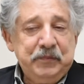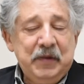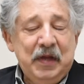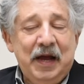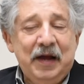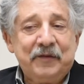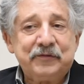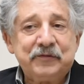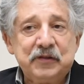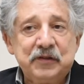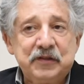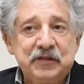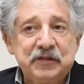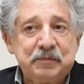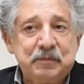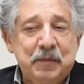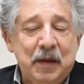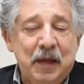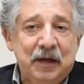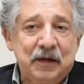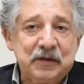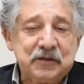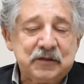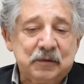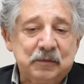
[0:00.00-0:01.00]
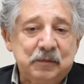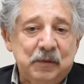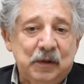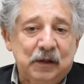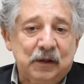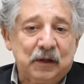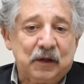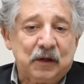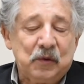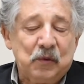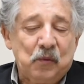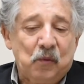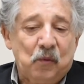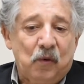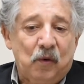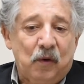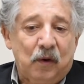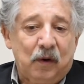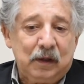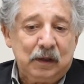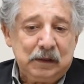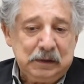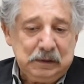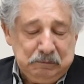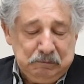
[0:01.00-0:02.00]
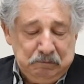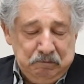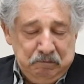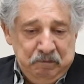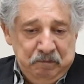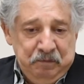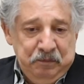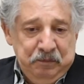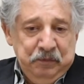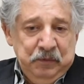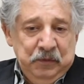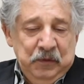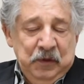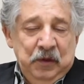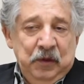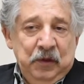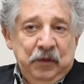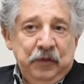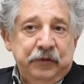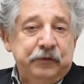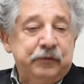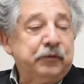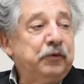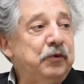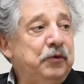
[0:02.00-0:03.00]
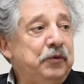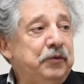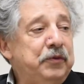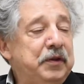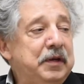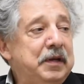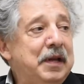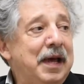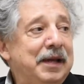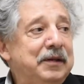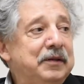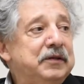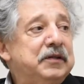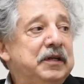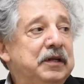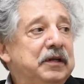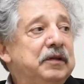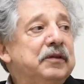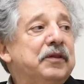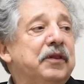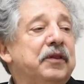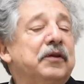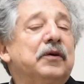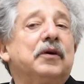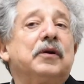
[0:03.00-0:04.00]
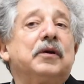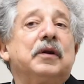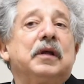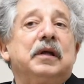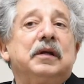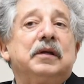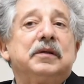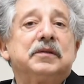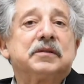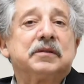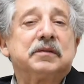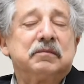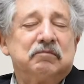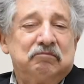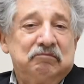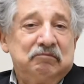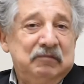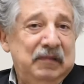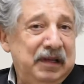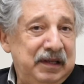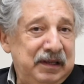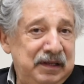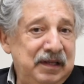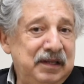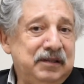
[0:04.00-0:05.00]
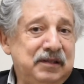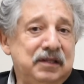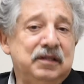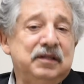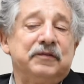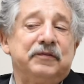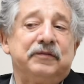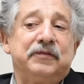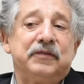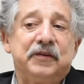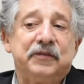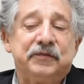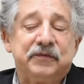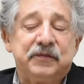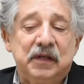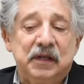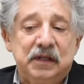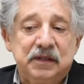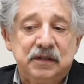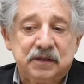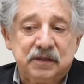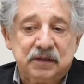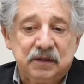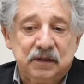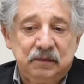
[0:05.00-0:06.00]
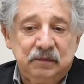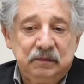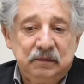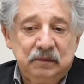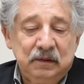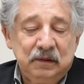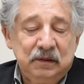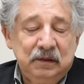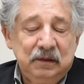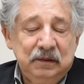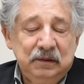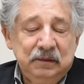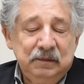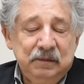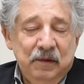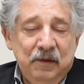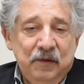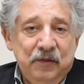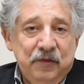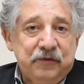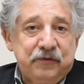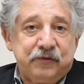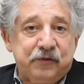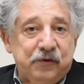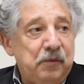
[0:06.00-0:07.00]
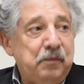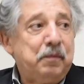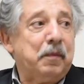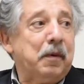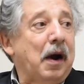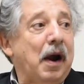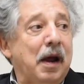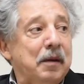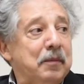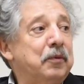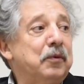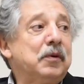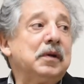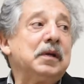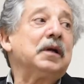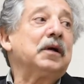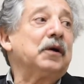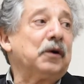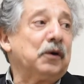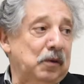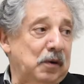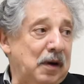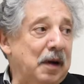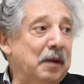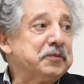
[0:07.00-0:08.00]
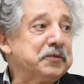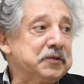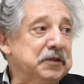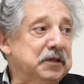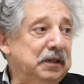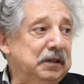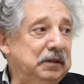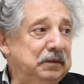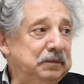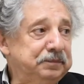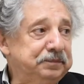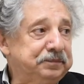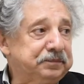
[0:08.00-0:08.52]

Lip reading: after the Spanish-American War, through the 1930s and into the 50s, through bribery and corruption.